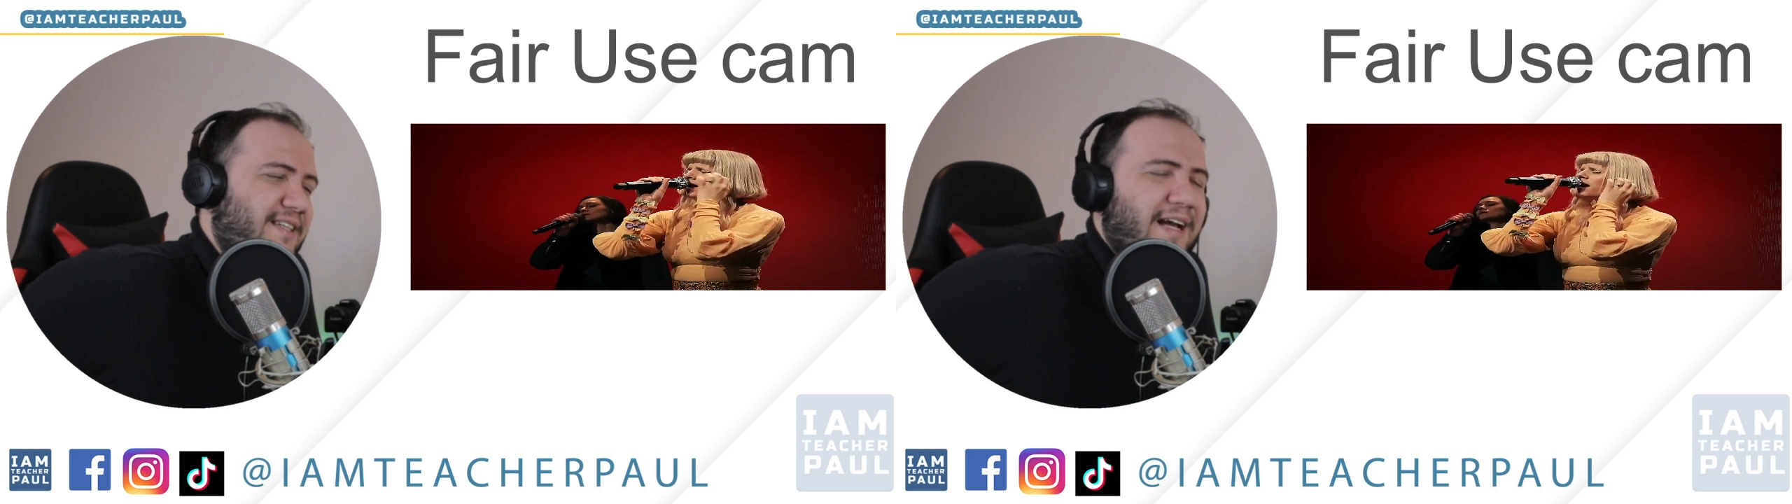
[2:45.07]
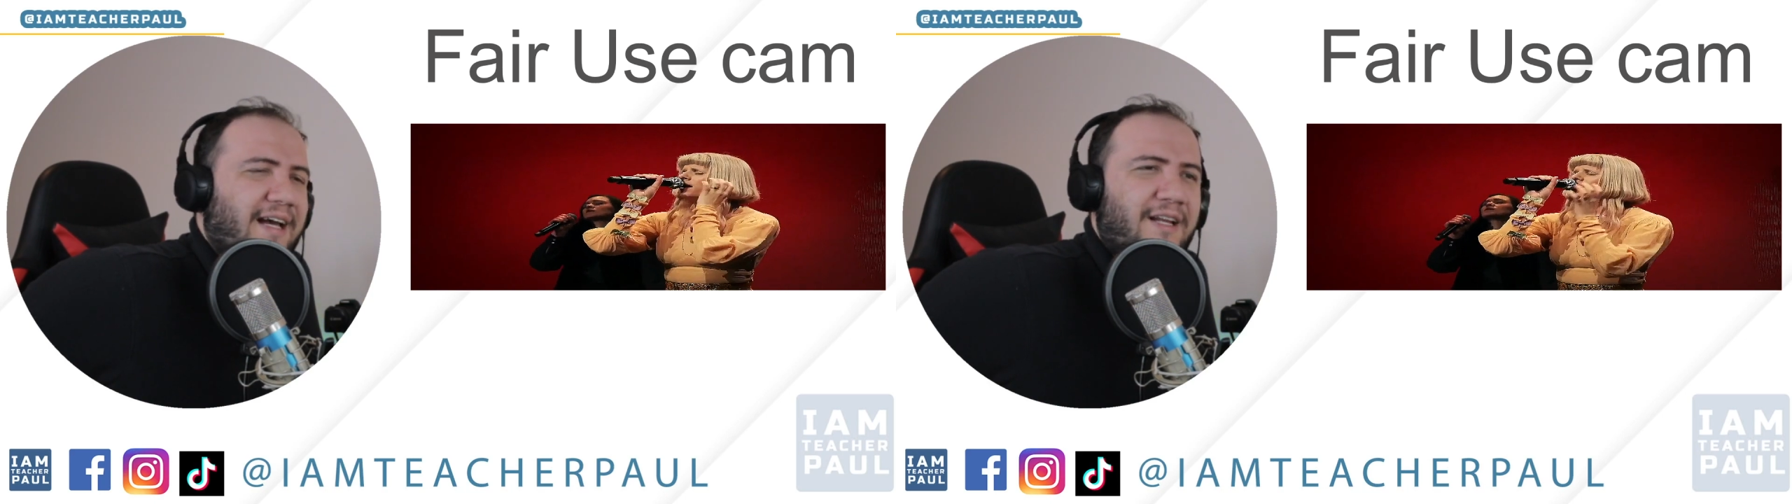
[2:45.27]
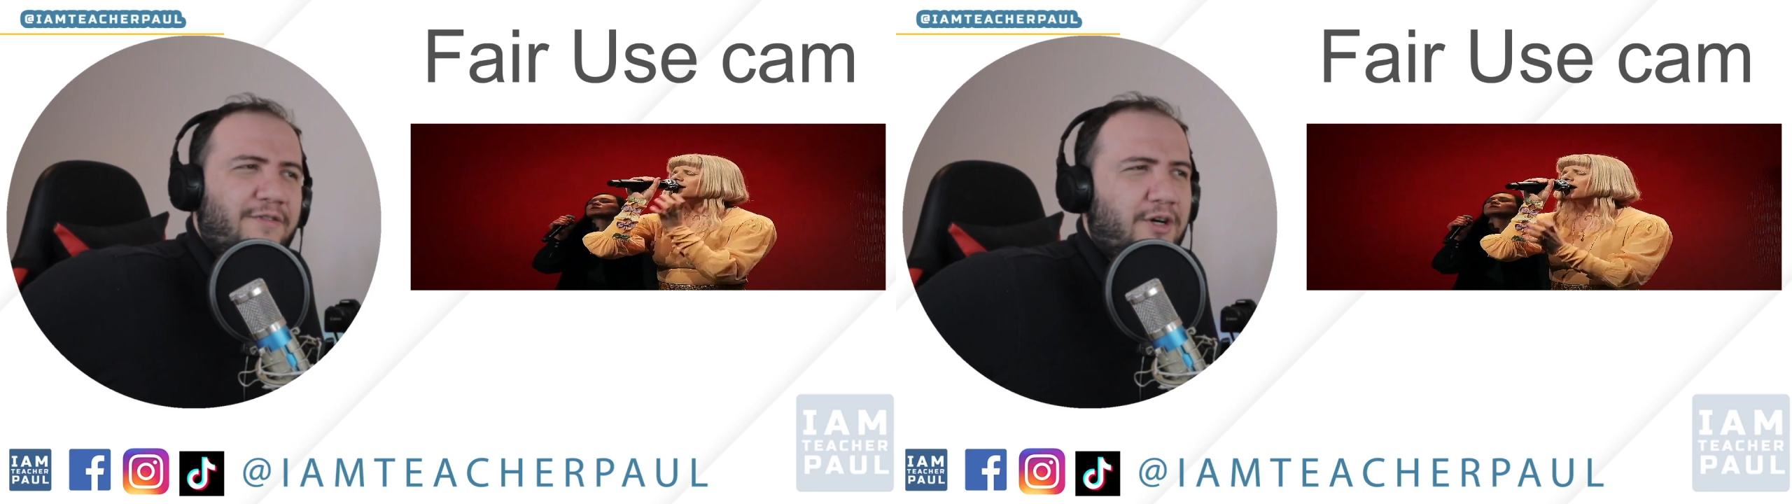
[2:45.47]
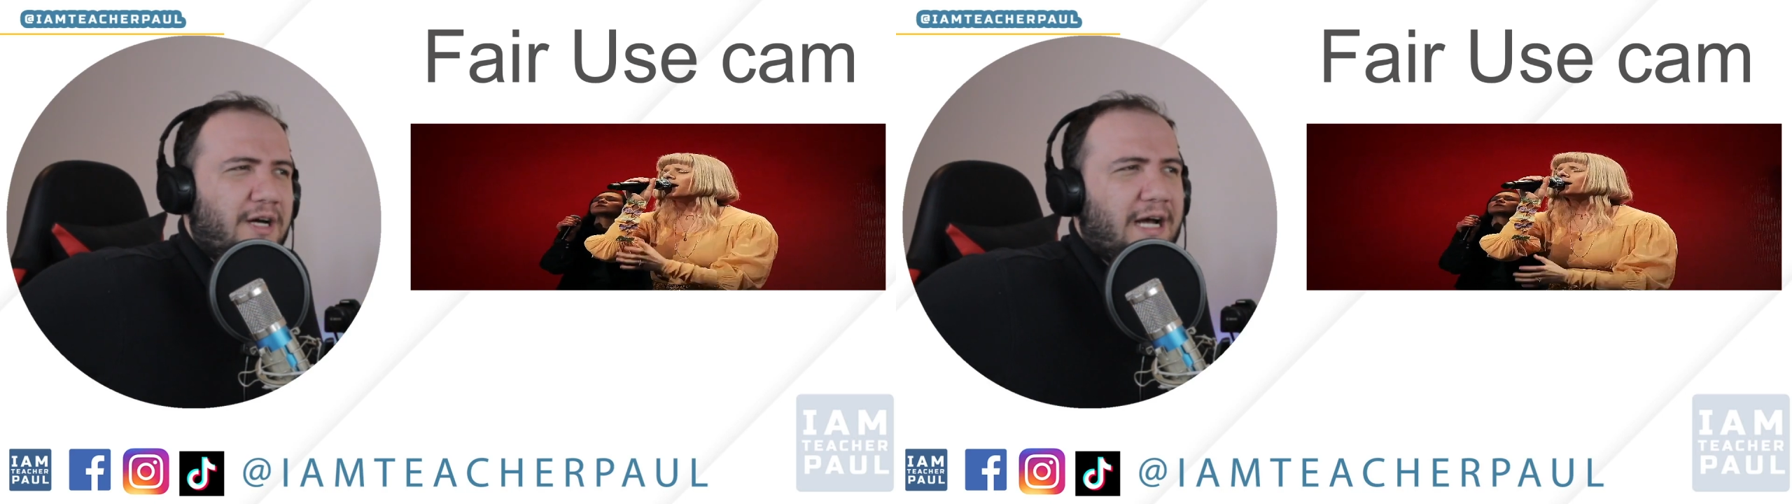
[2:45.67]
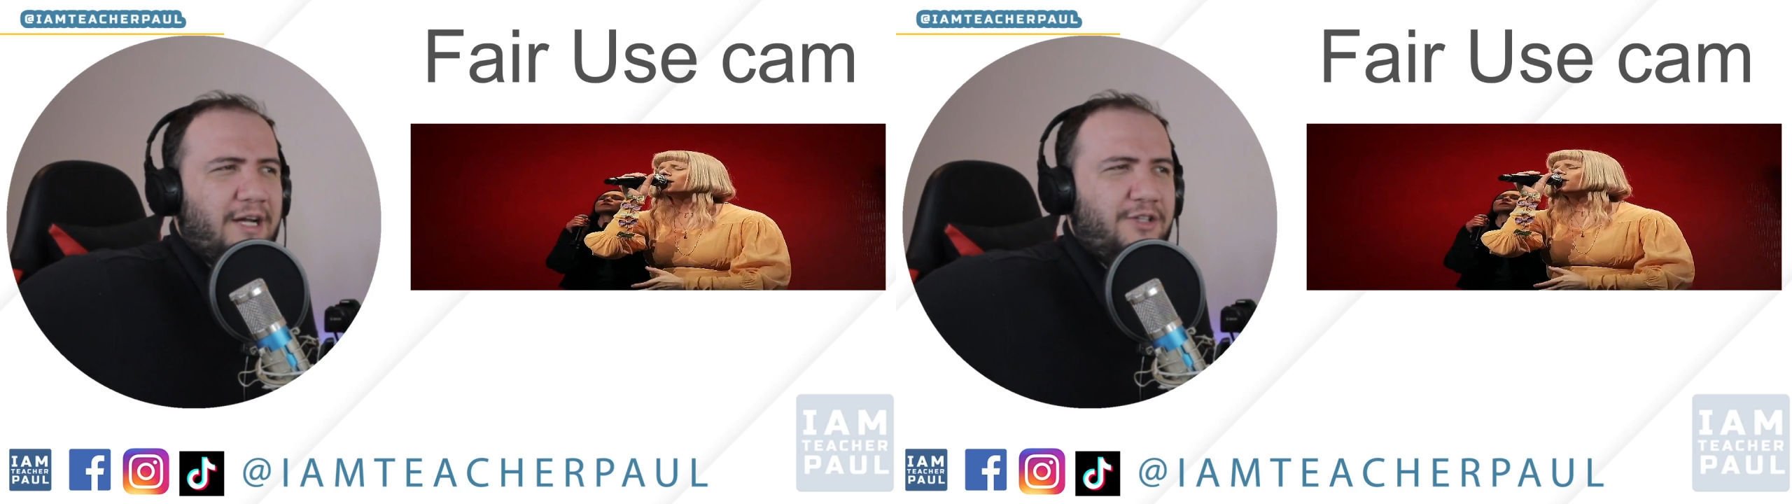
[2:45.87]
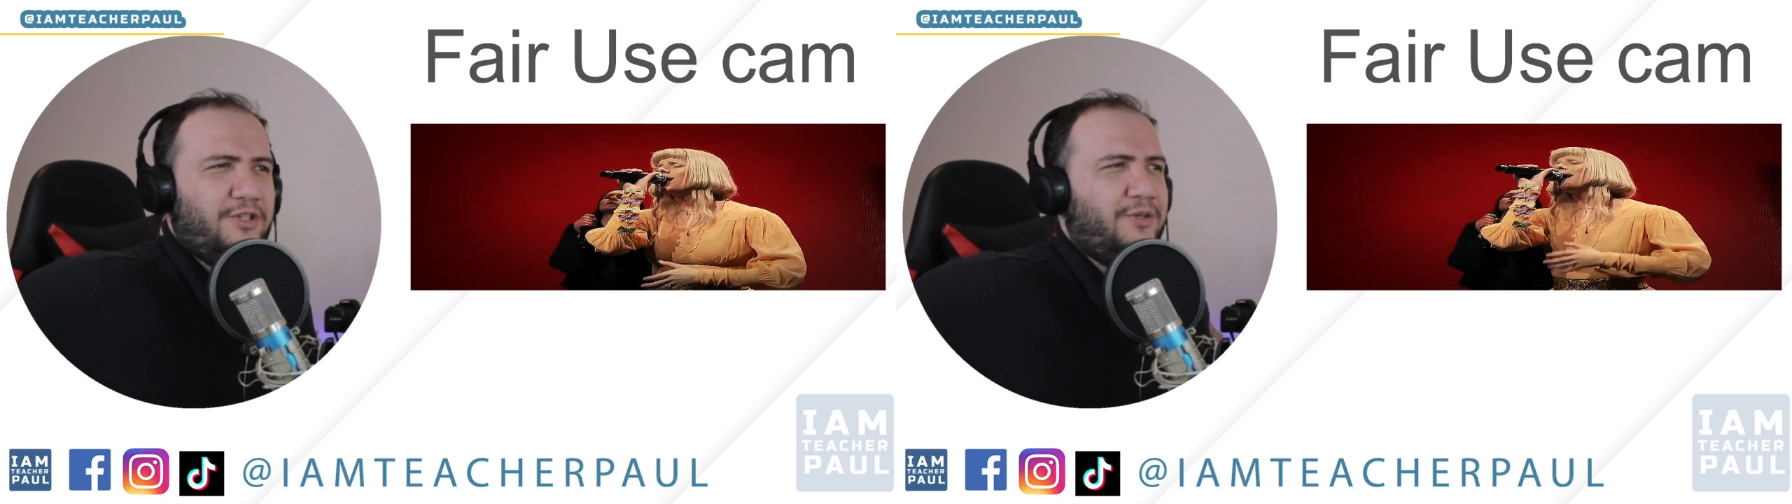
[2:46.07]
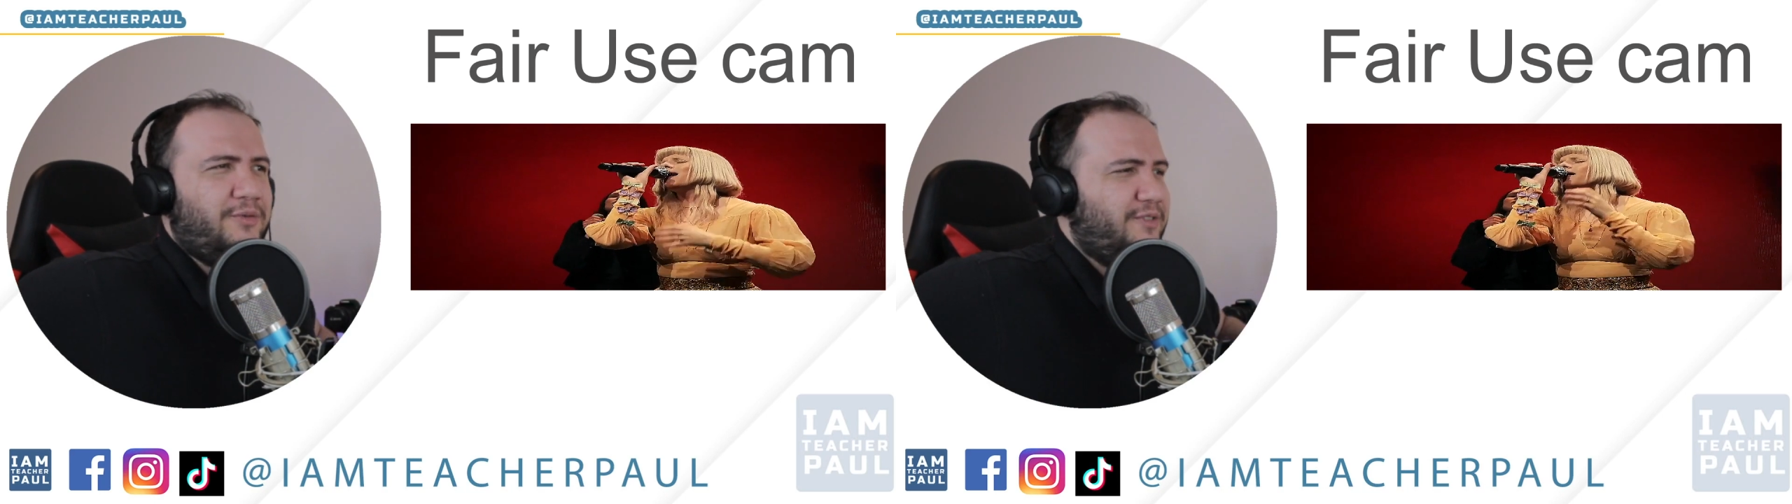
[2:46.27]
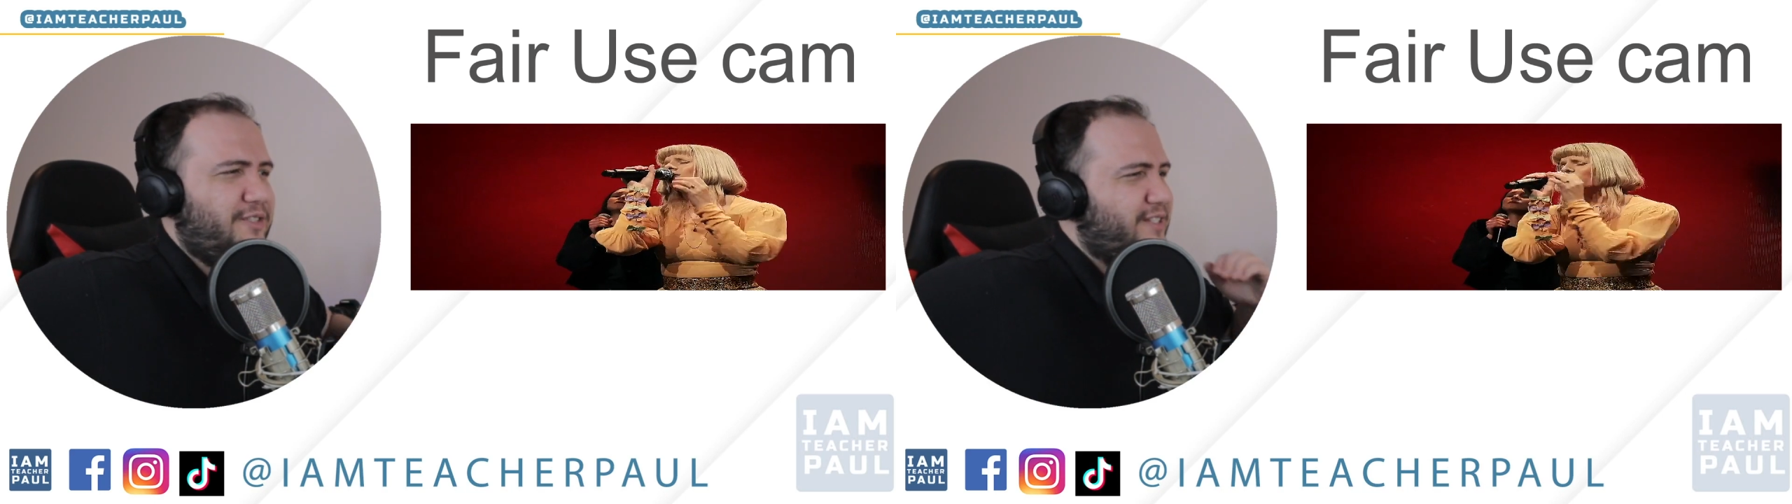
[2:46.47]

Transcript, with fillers: I love her high tones. I ain't got no